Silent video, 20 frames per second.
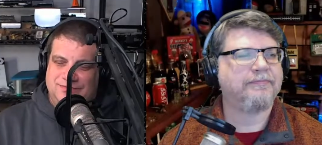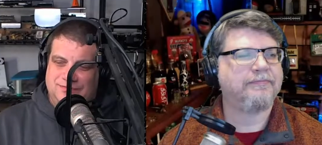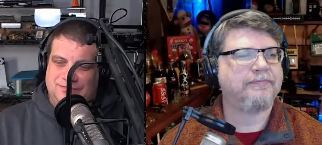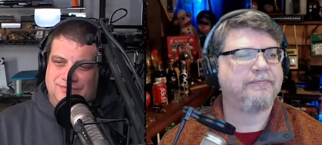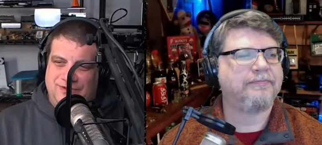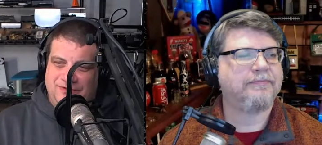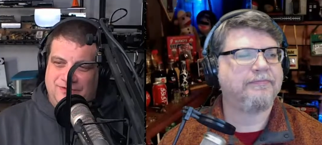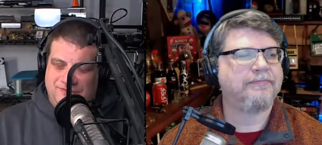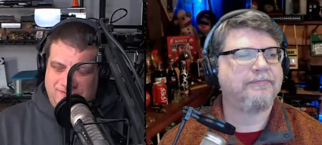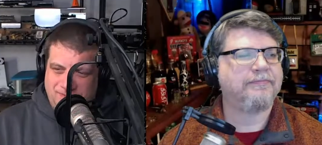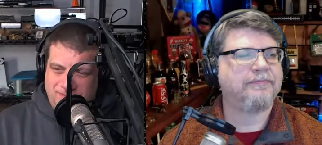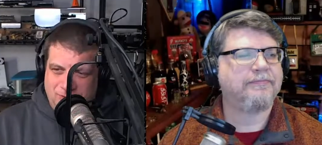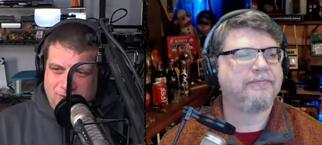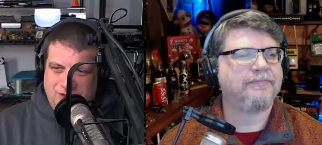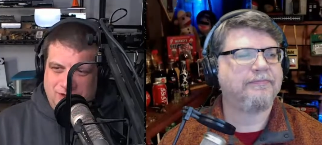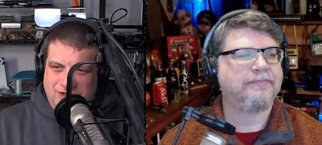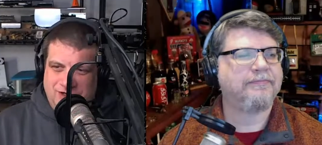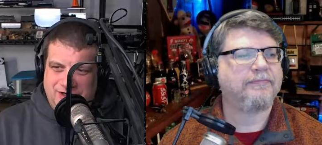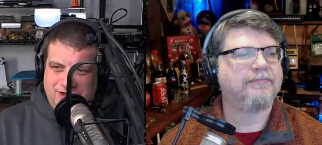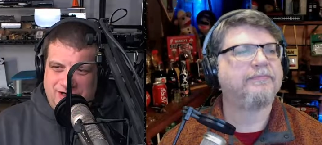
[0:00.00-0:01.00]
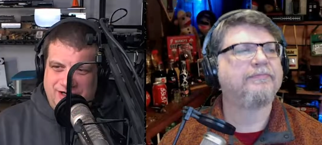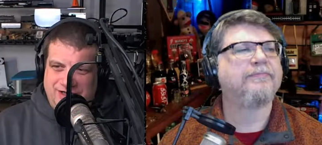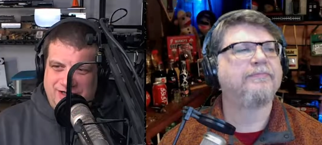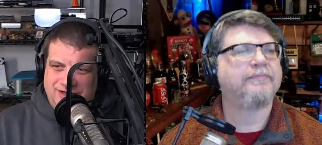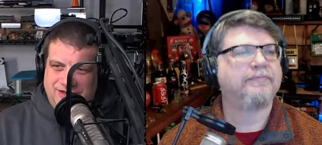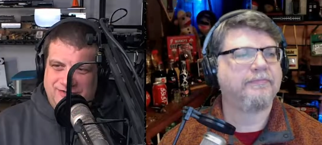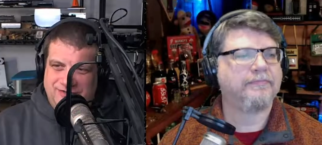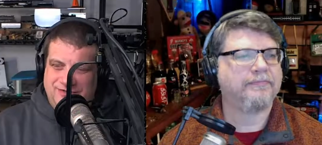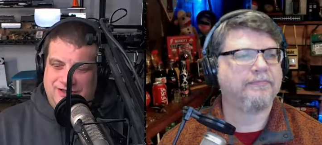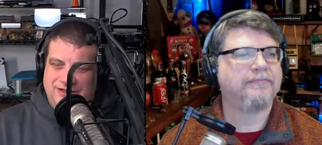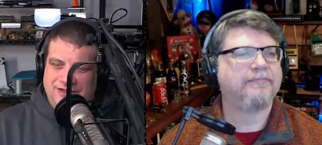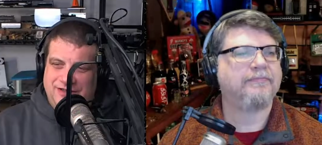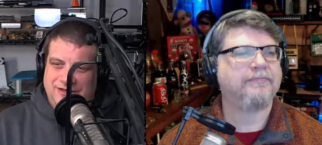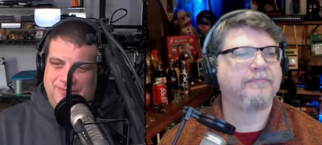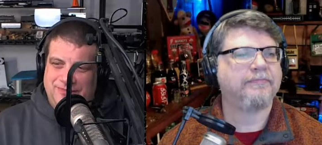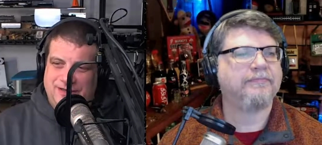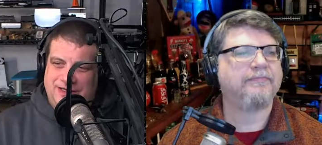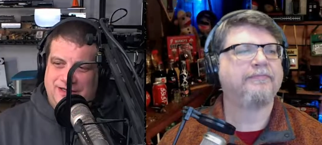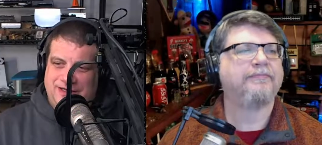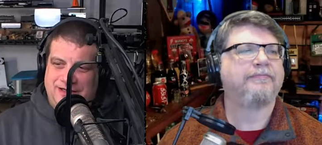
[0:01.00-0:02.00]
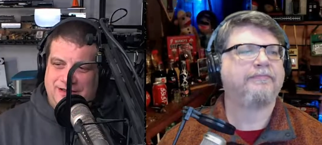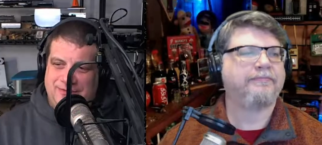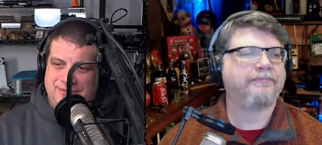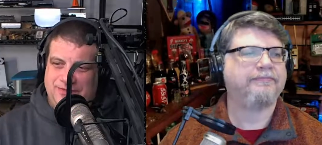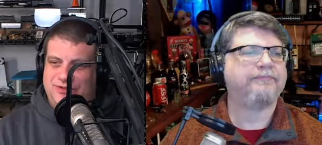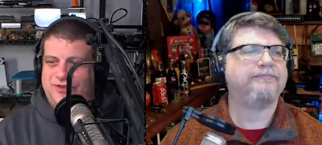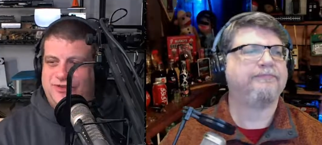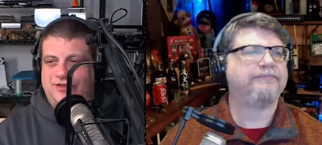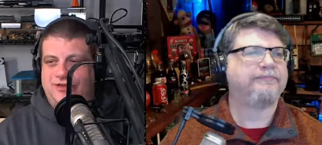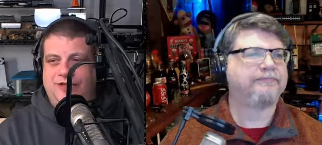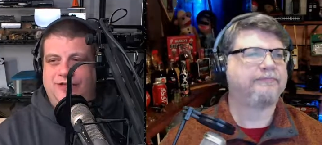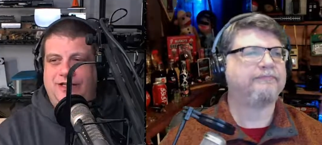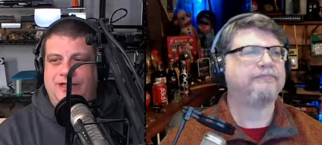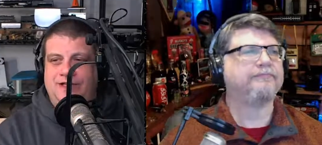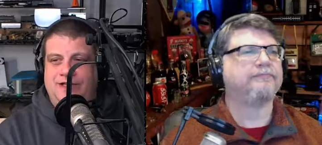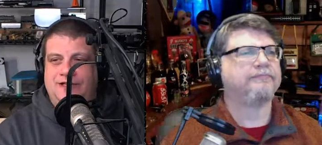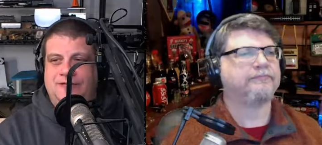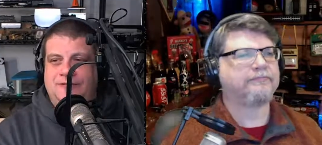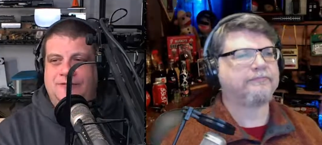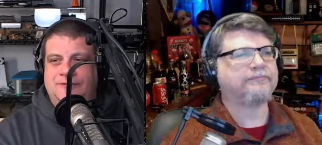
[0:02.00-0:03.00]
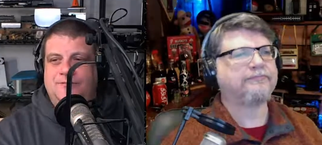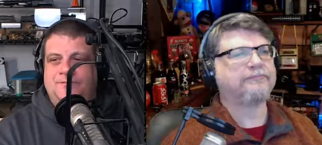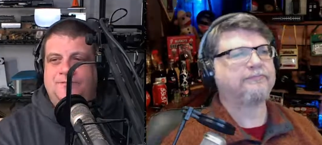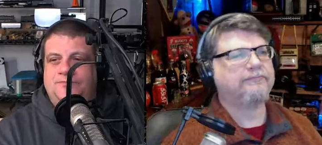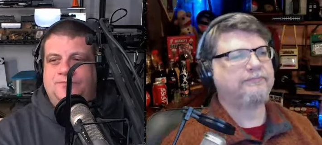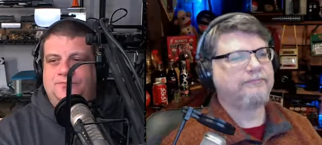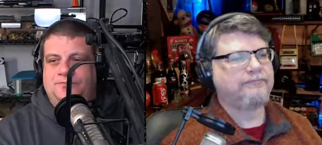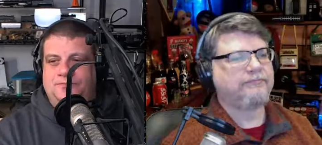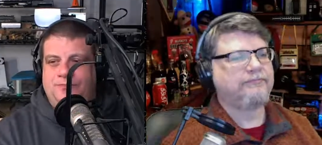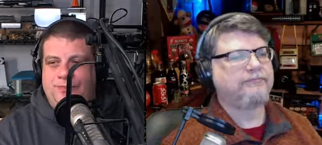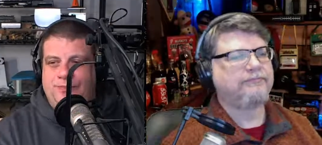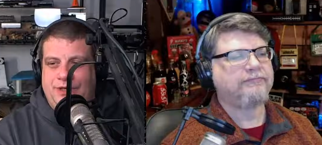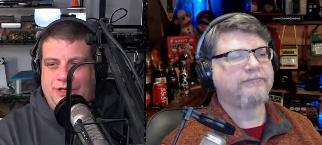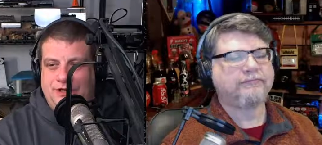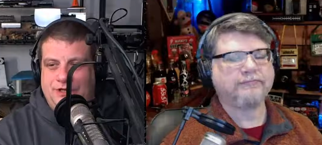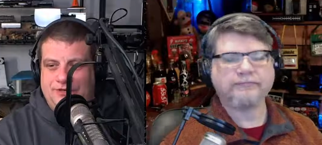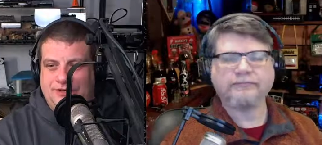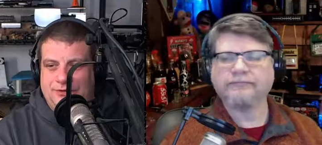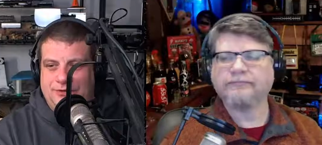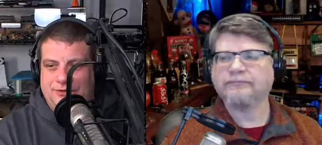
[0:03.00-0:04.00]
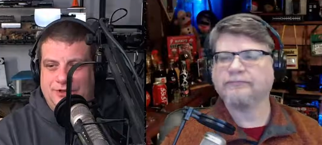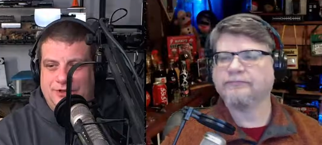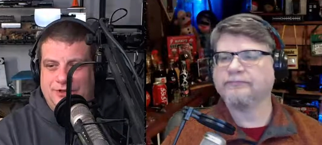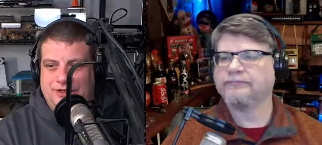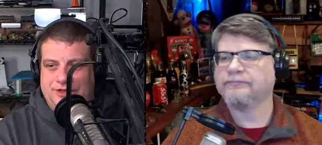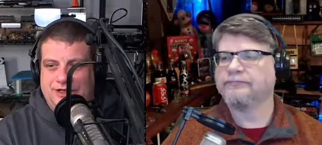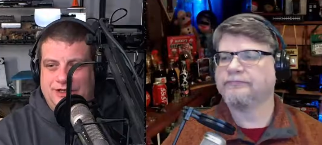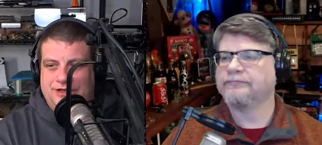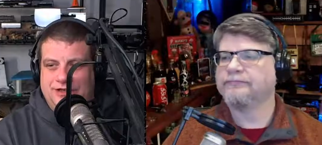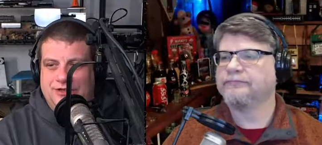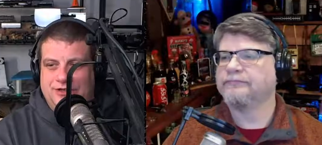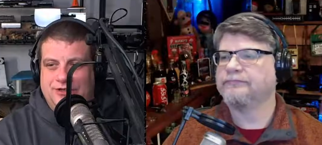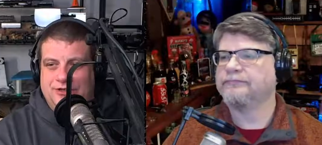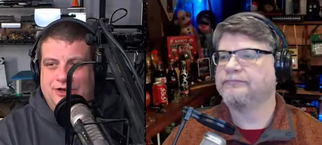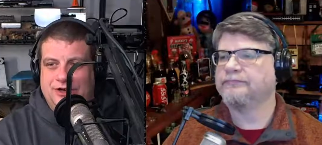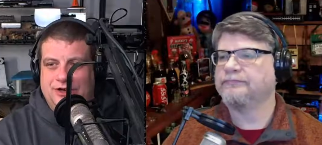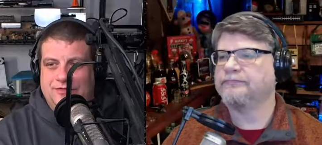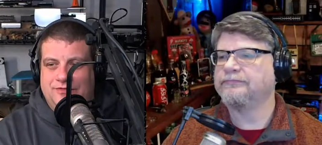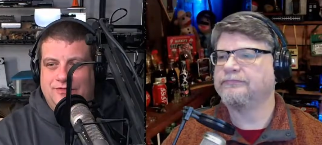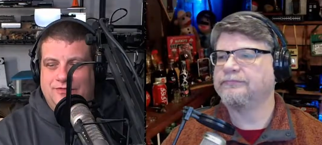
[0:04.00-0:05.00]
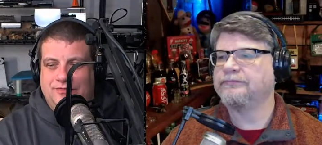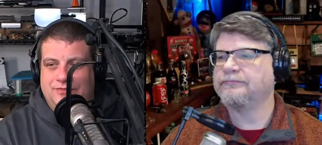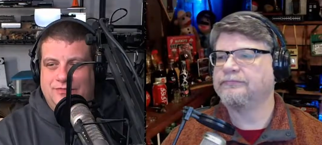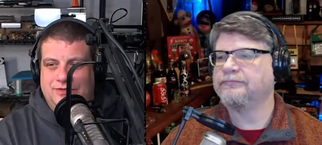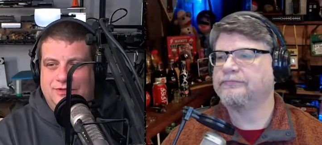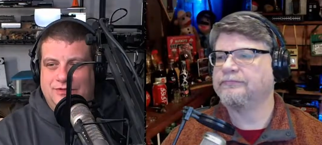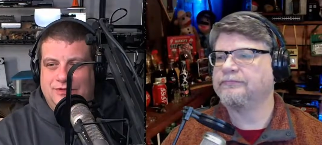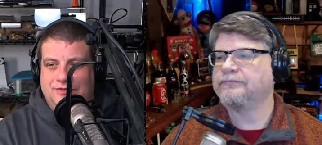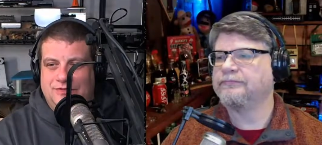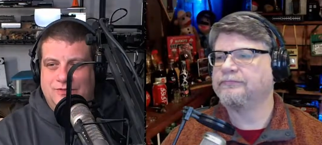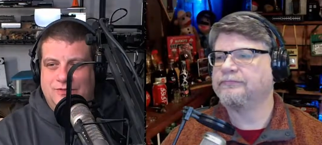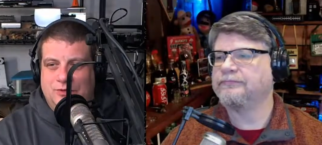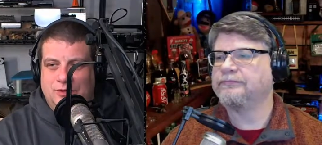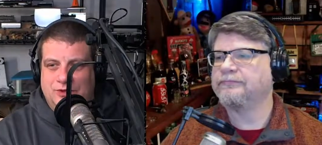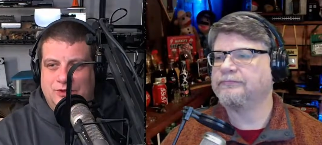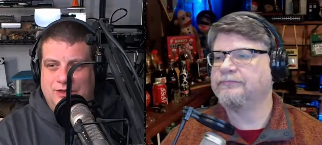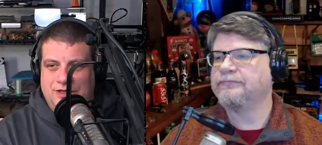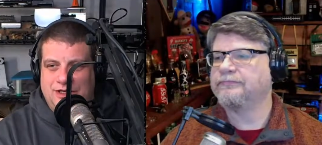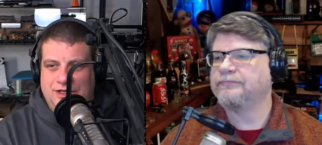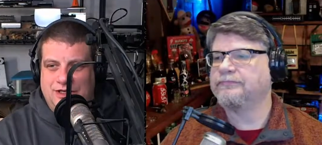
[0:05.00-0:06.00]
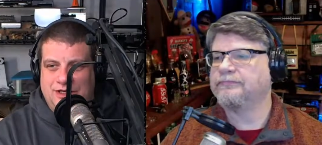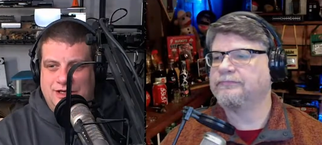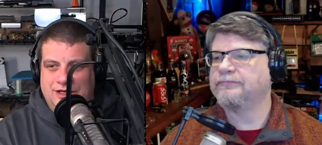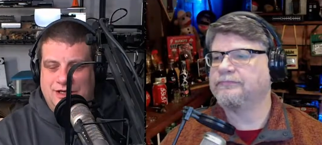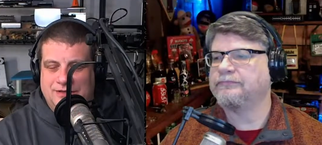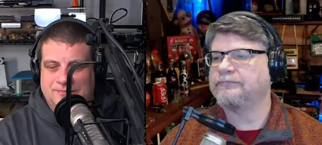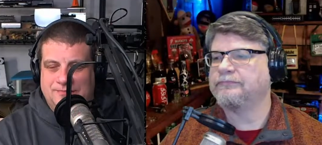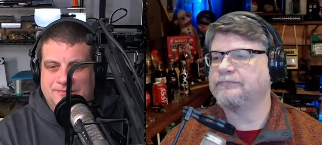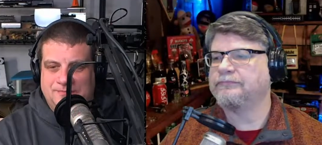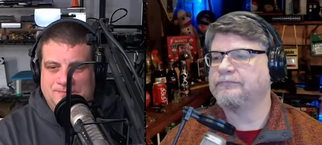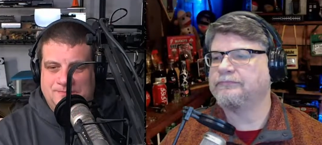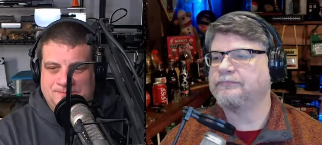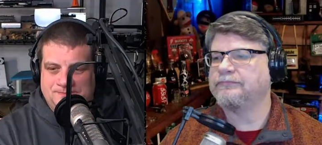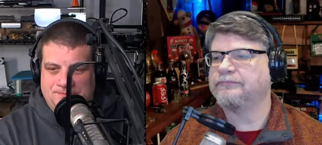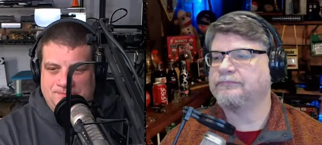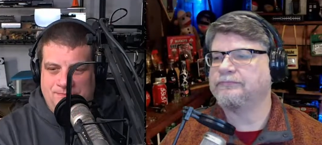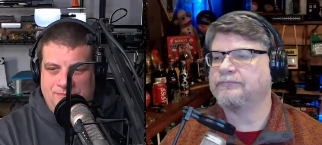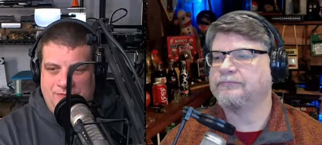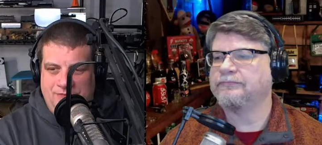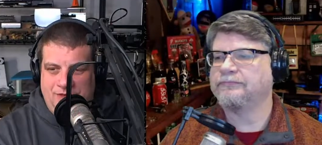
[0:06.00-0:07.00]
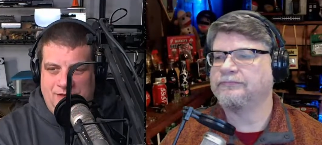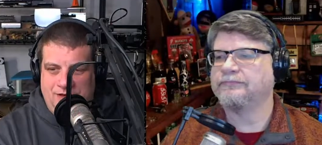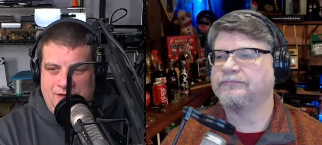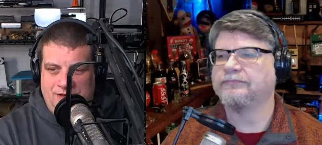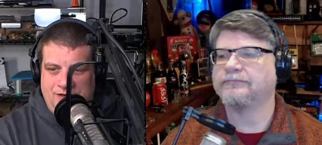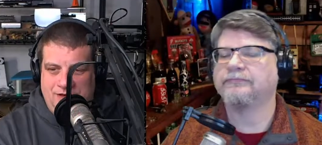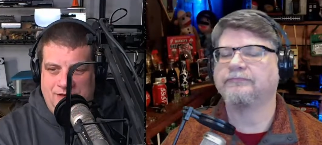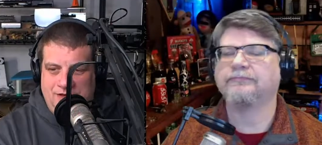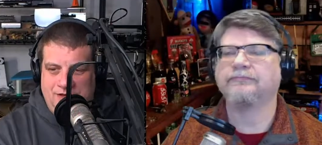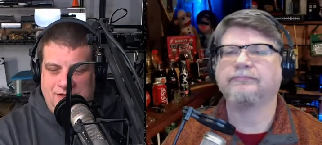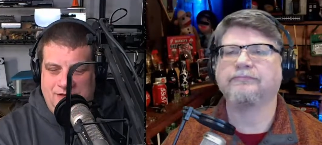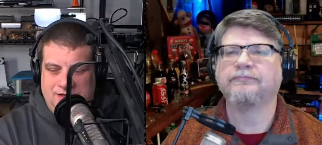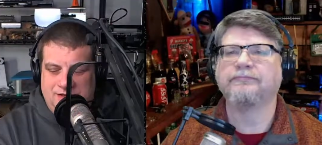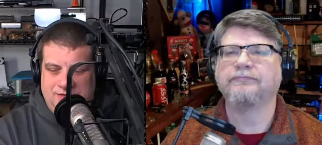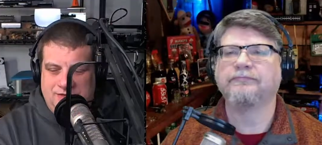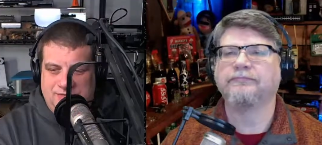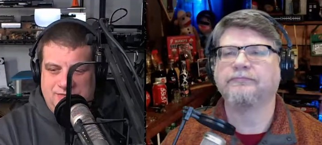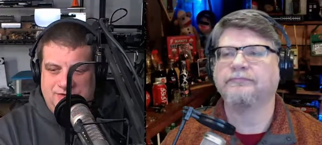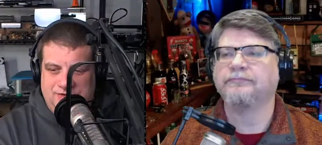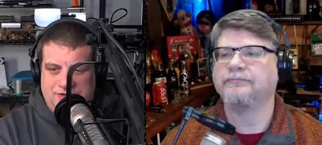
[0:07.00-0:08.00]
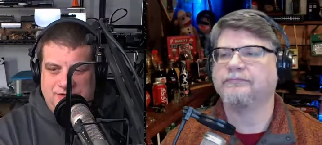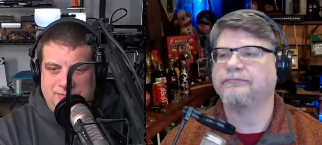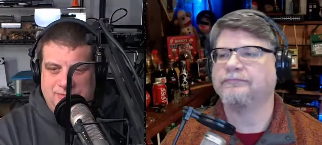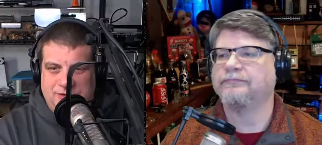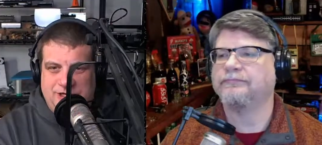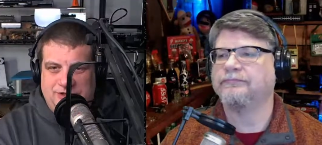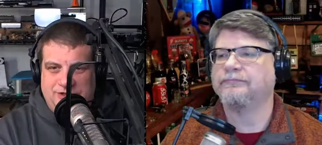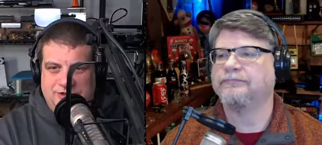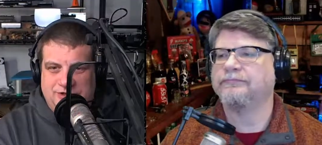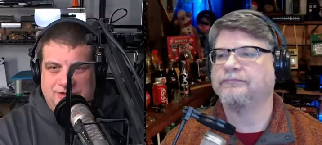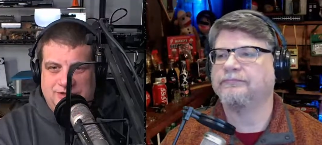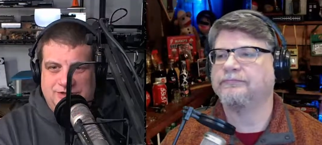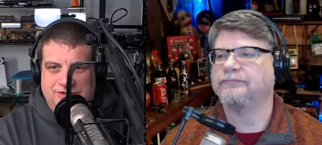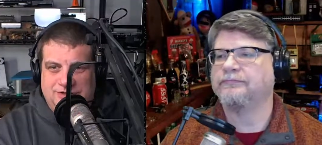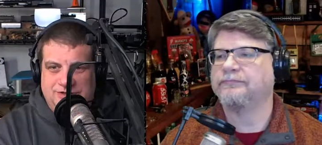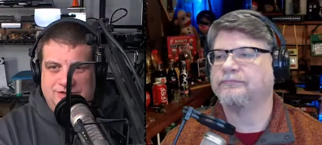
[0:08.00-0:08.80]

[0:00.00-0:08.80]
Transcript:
Speaker 1: before any of the uh, pandemic stuff hit because they were going to take the year off for the uh, um, celebration.